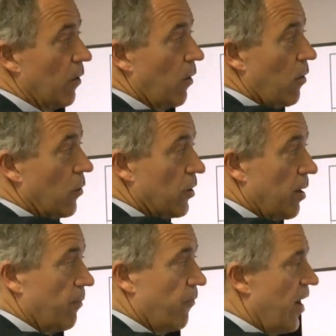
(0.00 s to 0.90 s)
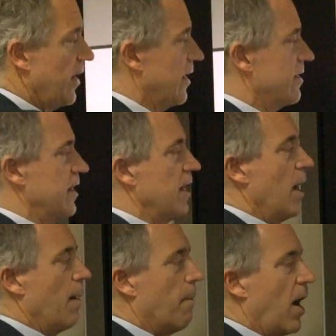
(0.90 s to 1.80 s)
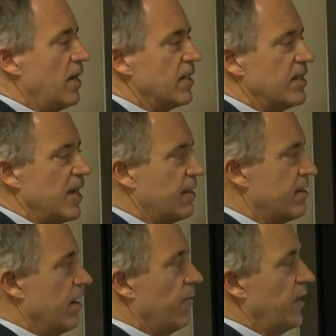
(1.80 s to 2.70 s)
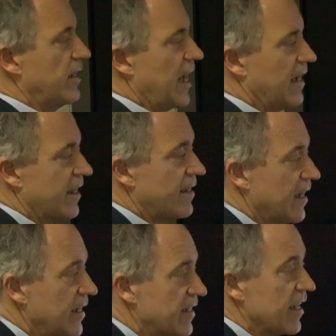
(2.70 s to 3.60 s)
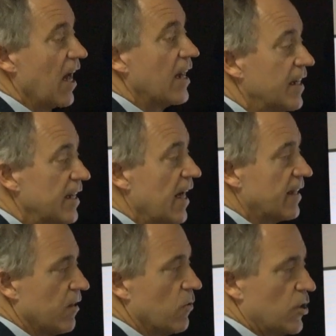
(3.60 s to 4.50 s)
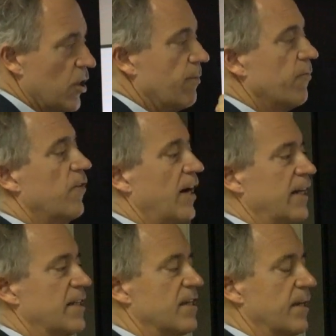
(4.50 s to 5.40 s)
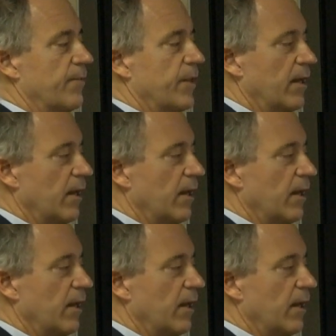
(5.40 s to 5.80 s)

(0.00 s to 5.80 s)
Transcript: Long-term financing minus net fixed assets is net long-term financing.